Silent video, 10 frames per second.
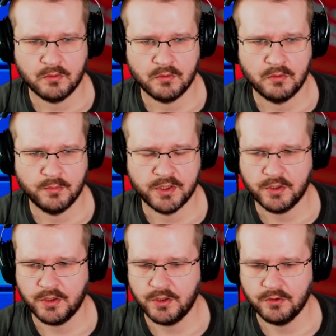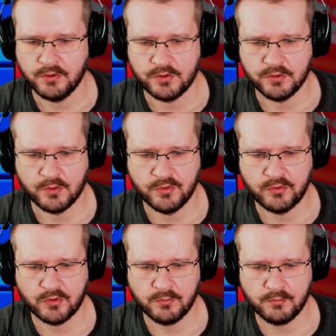You might hate or enjoy the music.
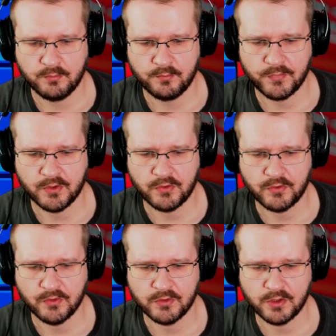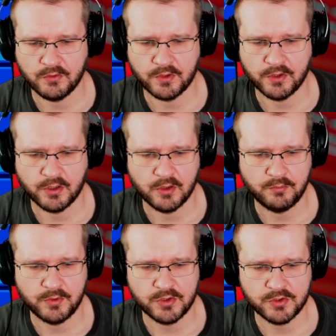It's certainly very high
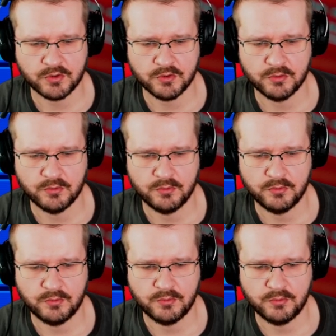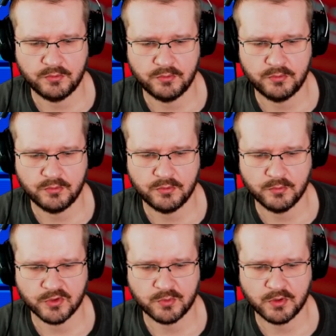pitched. Oh, too
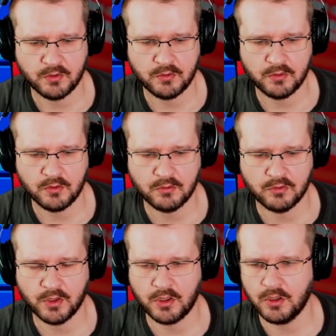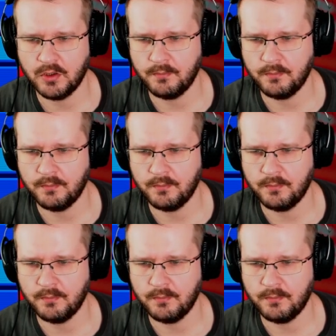much power. Go real high.